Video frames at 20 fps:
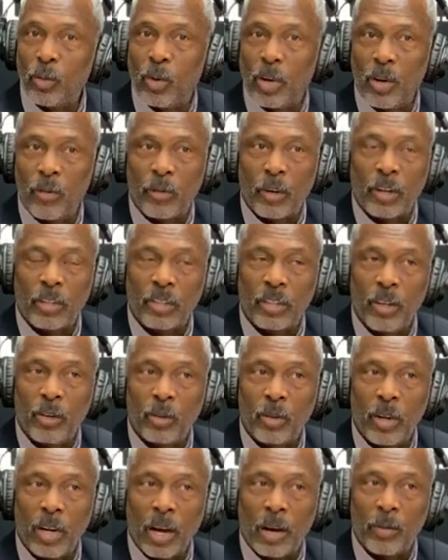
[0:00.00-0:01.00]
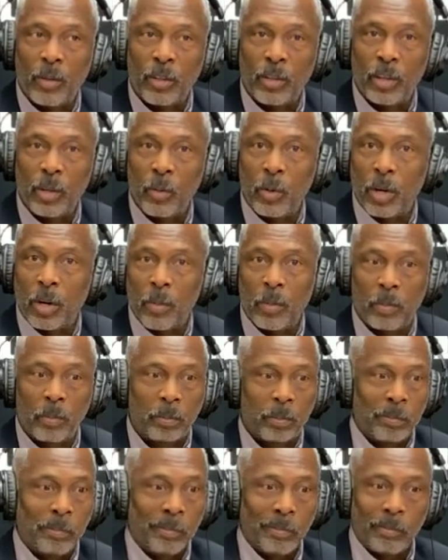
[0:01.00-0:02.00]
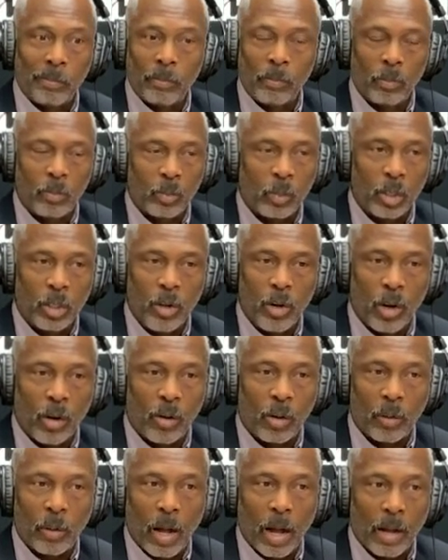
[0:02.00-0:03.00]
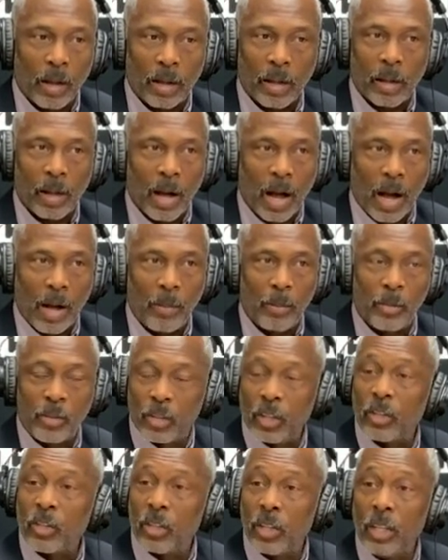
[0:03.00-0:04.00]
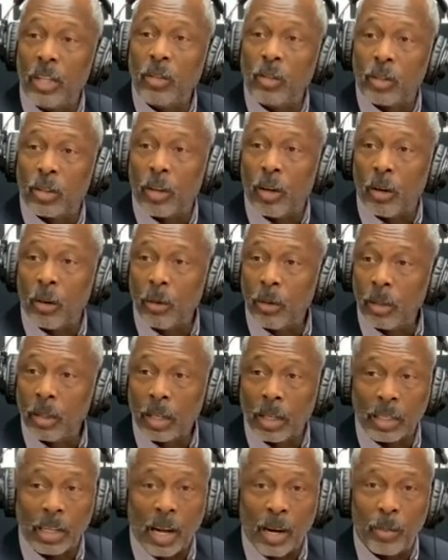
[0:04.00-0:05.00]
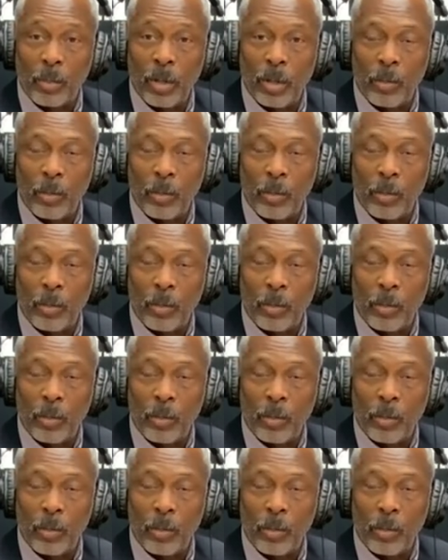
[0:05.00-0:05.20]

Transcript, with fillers: 21st century, obviously we're, you know, uh, I'm 60, so a lot of